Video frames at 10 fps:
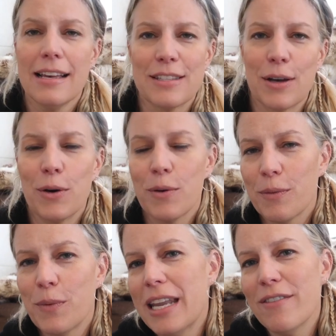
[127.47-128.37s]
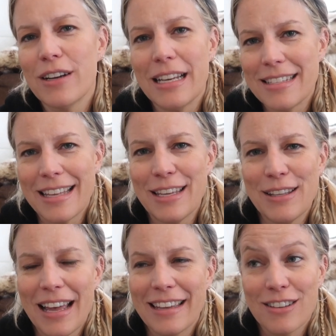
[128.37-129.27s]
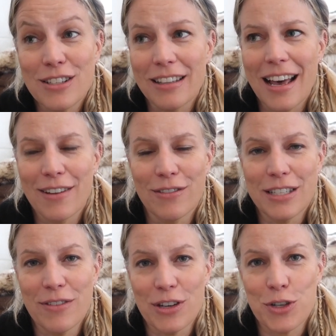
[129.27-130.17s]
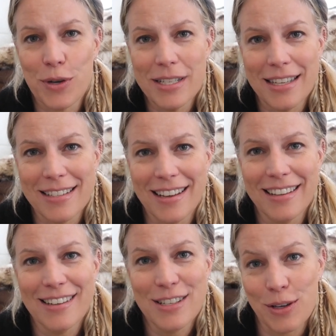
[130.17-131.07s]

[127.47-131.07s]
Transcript: So whatever it is that you like, there's a lot of different choices on there.